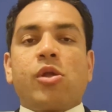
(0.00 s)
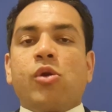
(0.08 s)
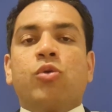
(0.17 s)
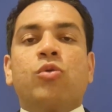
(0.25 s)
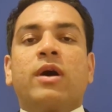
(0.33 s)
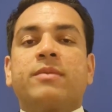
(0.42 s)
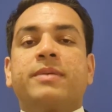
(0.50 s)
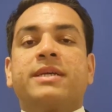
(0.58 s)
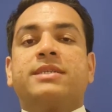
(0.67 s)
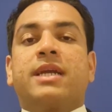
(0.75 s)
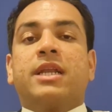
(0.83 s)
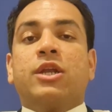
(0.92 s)
who are
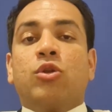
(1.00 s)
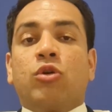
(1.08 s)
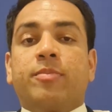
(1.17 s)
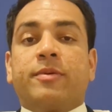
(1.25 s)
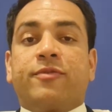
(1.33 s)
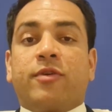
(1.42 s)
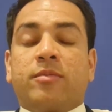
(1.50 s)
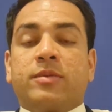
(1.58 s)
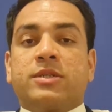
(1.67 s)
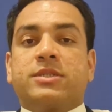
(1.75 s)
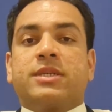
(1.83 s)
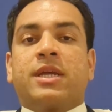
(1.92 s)
basically low
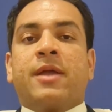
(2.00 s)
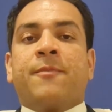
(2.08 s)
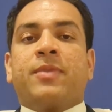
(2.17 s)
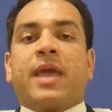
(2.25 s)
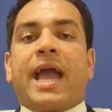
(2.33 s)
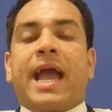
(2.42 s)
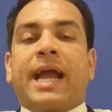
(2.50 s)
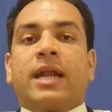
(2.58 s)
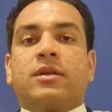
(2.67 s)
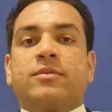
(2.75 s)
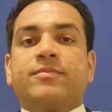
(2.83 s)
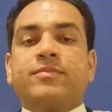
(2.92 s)
performers,
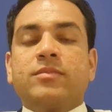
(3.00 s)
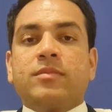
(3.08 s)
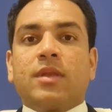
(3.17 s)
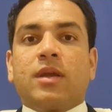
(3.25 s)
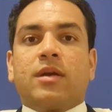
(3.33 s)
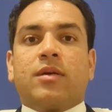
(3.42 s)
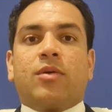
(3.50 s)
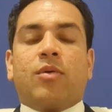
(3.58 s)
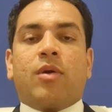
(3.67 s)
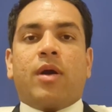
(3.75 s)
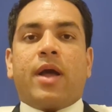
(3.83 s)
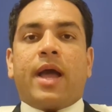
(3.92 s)
and
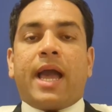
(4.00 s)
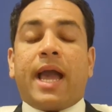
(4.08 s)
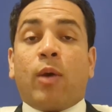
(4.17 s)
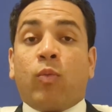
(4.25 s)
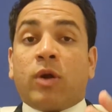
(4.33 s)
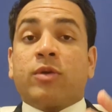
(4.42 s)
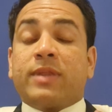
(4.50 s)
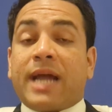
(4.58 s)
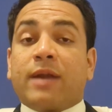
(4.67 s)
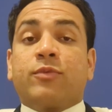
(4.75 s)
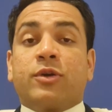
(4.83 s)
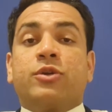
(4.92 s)
what
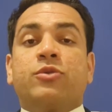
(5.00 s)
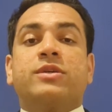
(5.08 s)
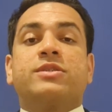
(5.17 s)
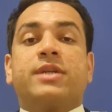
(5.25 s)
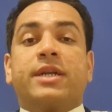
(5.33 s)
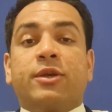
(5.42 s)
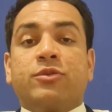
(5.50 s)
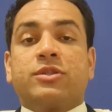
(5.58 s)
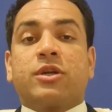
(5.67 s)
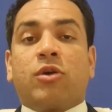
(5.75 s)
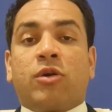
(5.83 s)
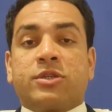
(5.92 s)
that would do is reduce
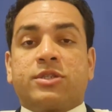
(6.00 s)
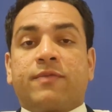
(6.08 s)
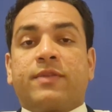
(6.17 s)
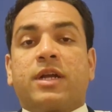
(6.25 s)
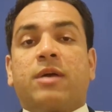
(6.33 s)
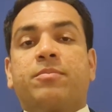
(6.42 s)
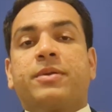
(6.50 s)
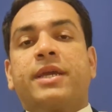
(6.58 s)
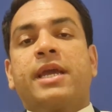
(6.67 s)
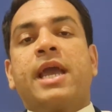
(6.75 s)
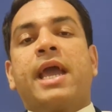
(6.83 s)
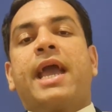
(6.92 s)
the cost of the
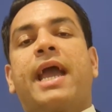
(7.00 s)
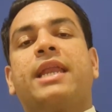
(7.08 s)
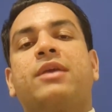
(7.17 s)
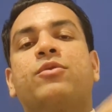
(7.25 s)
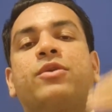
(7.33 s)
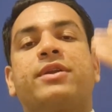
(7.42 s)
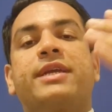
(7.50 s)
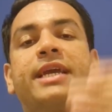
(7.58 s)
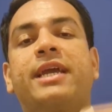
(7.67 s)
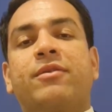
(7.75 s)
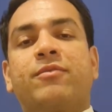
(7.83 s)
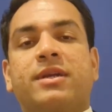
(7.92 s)
company, and he would
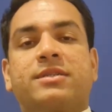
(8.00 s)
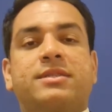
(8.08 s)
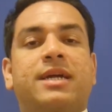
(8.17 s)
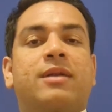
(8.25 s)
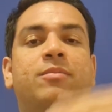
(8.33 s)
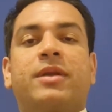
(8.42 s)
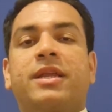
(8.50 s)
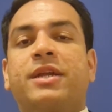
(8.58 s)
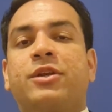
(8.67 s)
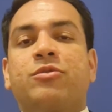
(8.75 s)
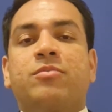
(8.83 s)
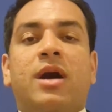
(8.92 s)
reinvest that money
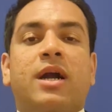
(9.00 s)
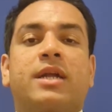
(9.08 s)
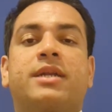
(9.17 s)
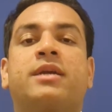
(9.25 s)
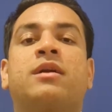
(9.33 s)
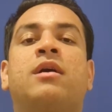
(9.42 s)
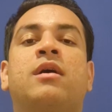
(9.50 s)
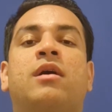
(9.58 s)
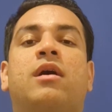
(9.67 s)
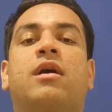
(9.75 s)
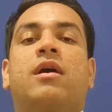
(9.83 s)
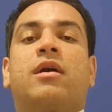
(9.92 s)
into marketing
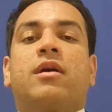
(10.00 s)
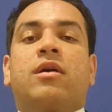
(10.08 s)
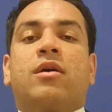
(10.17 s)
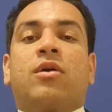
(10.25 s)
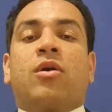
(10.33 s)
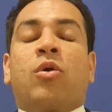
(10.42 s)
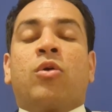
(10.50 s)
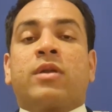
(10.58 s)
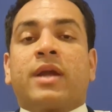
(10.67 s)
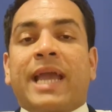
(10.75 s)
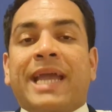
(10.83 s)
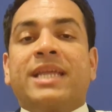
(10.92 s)
or
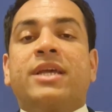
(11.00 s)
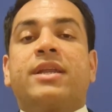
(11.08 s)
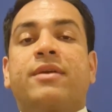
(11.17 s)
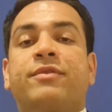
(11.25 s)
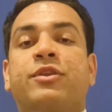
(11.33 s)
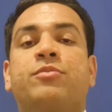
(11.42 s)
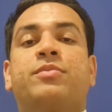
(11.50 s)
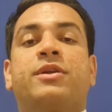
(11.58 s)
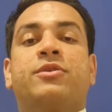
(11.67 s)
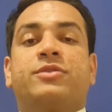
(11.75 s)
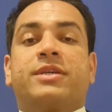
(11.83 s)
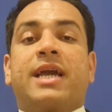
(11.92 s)
any revenue
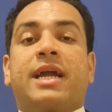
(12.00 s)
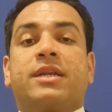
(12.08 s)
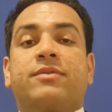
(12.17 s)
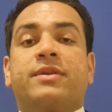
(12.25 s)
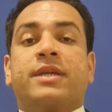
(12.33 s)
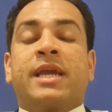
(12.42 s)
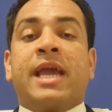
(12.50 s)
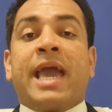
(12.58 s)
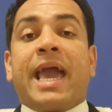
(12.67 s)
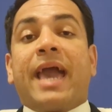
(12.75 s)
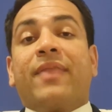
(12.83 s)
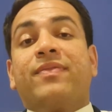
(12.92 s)
producing activity.
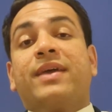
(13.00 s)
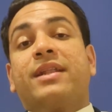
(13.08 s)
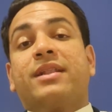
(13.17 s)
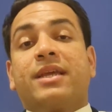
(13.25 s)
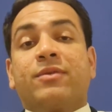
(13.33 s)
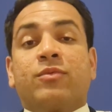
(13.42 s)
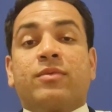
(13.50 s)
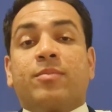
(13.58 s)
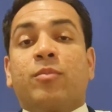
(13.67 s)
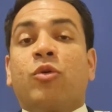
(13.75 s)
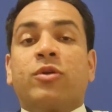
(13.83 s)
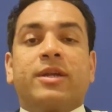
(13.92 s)
And then
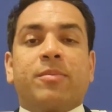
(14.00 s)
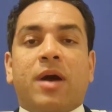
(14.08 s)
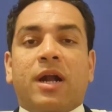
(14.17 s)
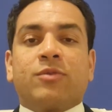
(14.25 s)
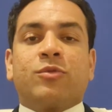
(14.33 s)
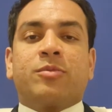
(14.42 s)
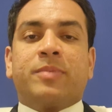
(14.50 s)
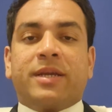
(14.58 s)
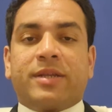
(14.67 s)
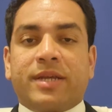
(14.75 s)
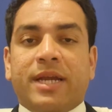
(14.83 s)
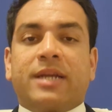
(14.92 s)
more demand would be
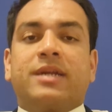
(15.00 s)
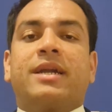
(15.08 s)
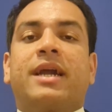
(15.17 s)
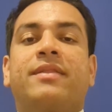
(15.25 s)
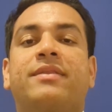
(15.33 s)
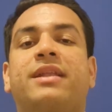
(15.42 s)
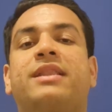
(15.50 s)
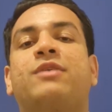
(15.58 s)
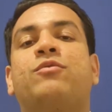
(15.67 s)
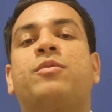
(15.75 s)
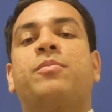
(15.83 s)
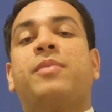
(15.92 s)
created, and then they
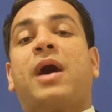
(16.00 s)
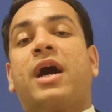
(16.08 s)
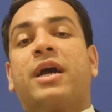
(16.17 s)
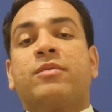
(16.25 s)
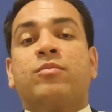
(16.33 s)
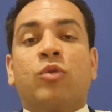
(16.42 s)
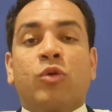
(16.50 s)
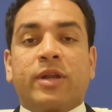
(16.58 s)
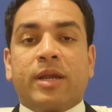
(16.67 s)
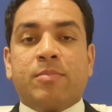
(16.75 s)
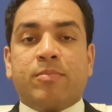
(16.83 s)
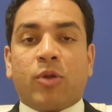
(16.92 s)
would hire more
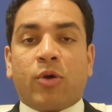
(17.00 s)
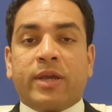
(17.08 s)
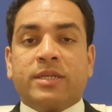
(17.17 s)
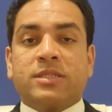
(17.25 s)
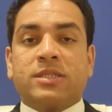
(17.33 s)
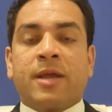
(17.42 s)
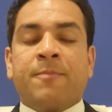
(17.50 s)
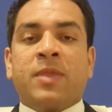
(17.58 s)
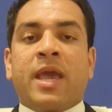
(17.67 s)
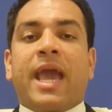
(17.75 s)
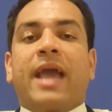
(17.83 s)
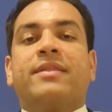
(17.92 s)
employees,
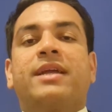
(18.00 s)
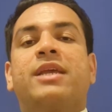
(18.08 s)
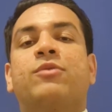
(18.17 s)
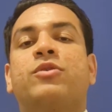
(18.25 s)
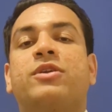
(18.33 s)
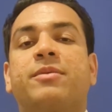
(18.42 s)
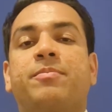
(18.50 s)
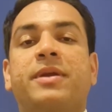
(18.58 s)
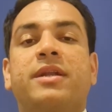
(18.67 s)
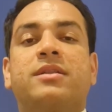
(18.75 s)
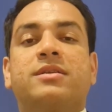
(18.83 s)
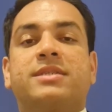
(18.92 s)
and then he would
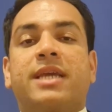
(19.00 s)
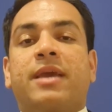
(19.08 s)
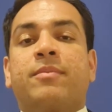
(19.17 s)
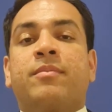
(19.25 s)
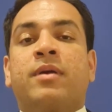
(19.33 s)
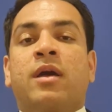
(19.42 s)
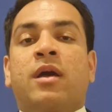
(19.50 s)
repeat the same